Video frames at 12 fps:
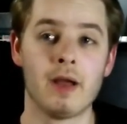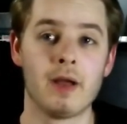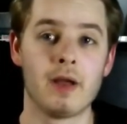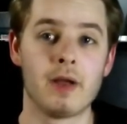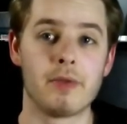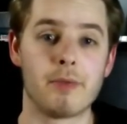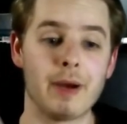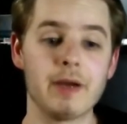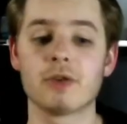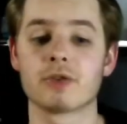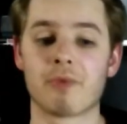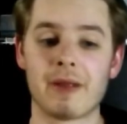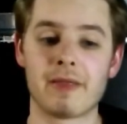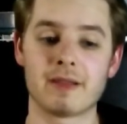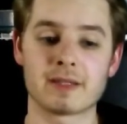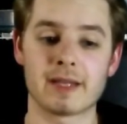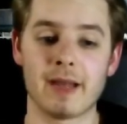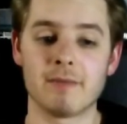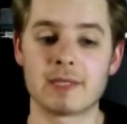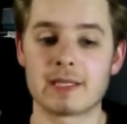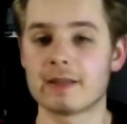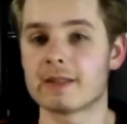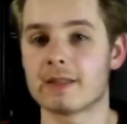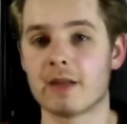The Raiders win this game
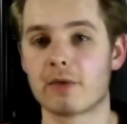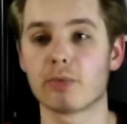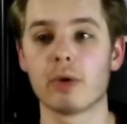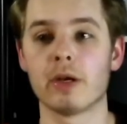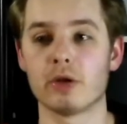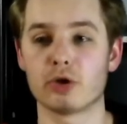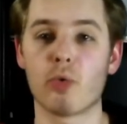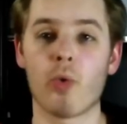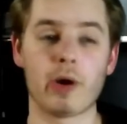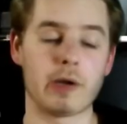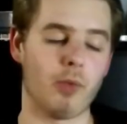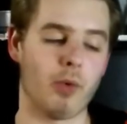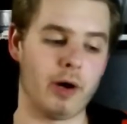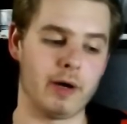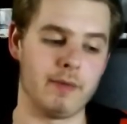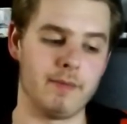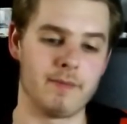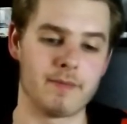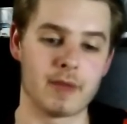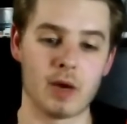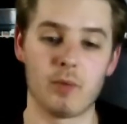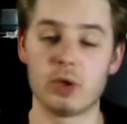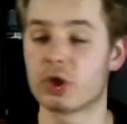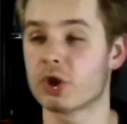63-21.
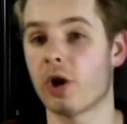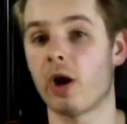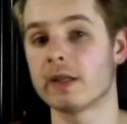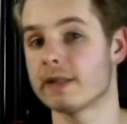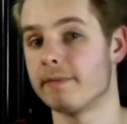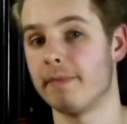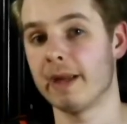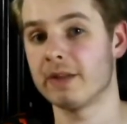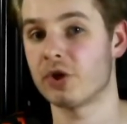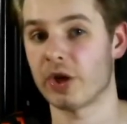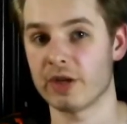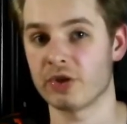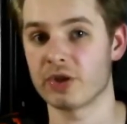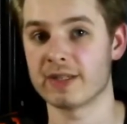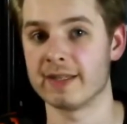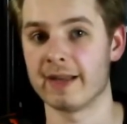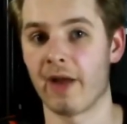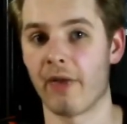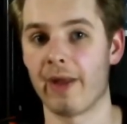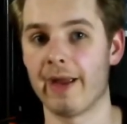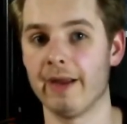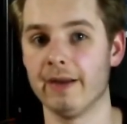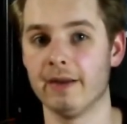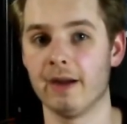which caused big changes in LA.
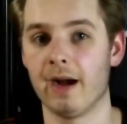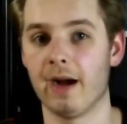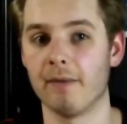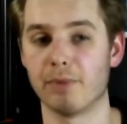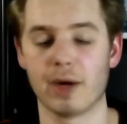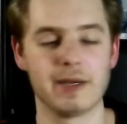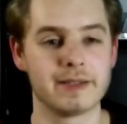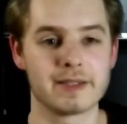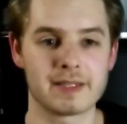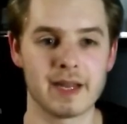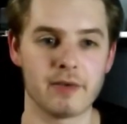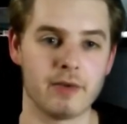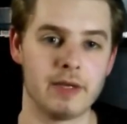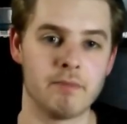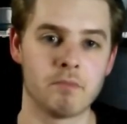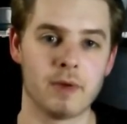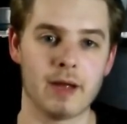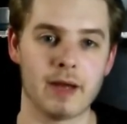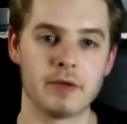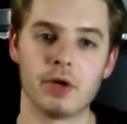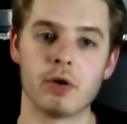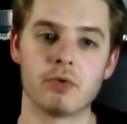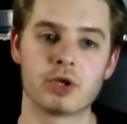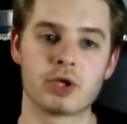Brandon Staley, head
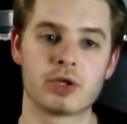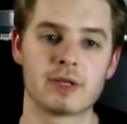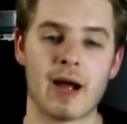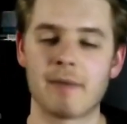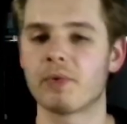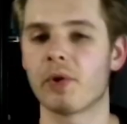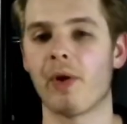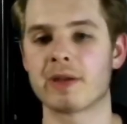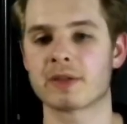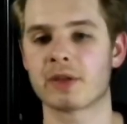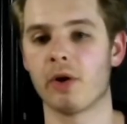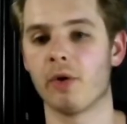coach, Tom Telesco,